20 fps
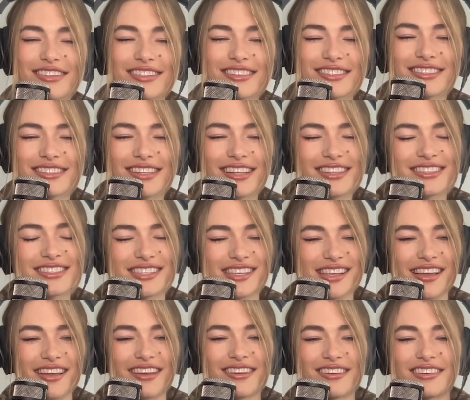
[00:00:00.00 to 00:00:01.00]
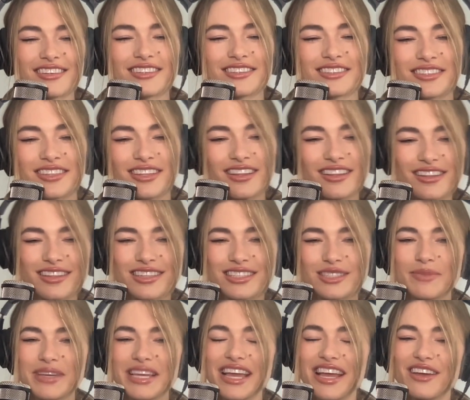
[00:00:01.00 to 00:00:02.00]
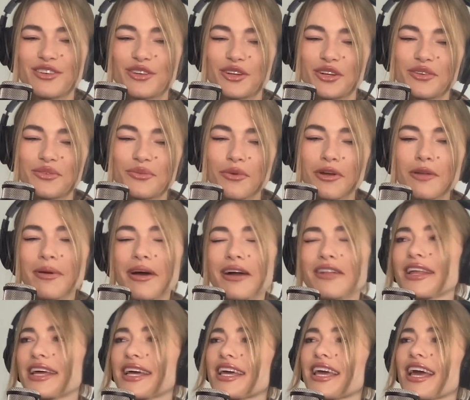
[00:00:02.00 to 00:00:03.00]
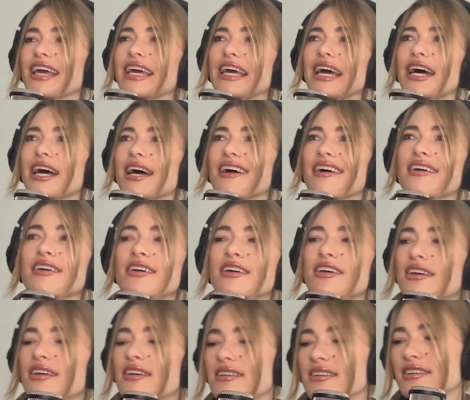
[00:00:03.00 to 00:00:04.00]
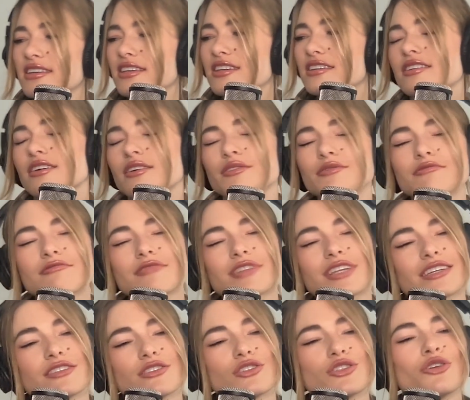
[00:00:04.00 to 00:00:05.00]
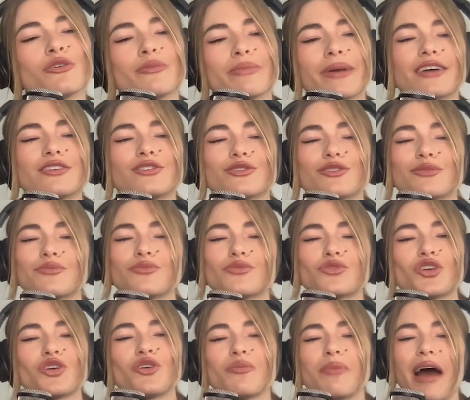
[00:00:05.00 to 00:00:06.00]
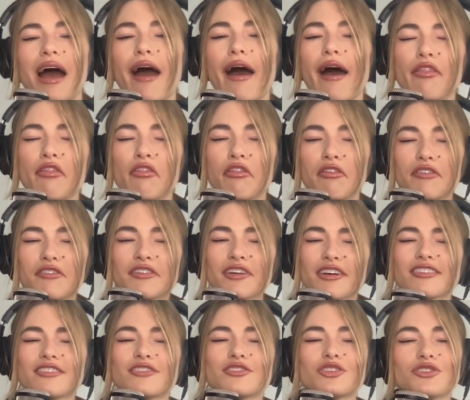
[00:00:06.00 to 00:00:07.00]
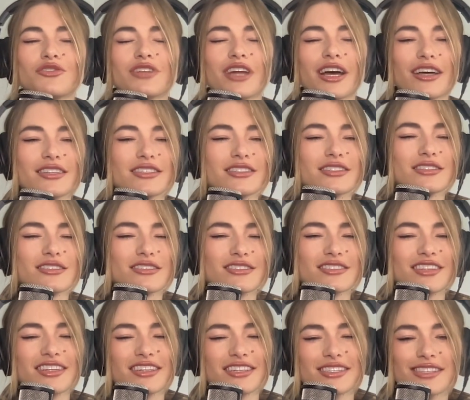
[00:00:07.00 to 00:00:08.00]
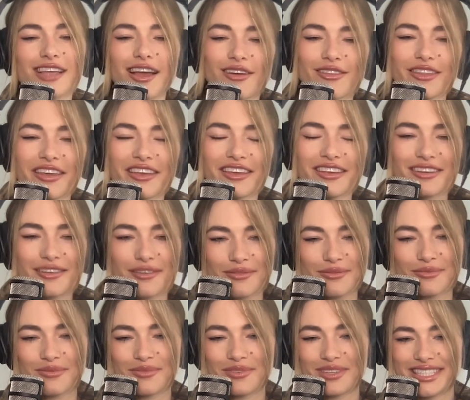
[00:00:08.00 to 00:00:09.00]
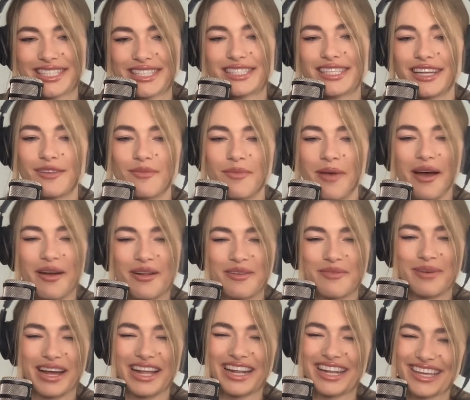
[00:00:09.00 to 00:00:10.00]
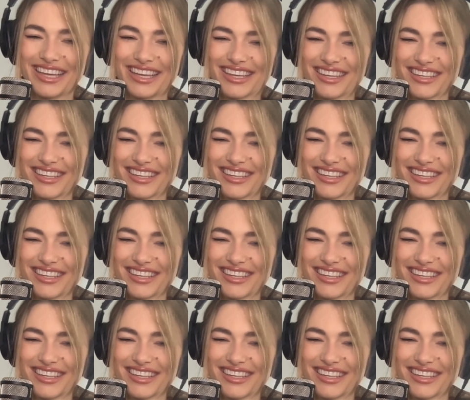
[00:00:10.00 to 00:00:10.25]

Let's see. Let's meander. What about like a 2-bedroom, 2-bath, nothing too nuts. It's going to sound like an insane amount of money.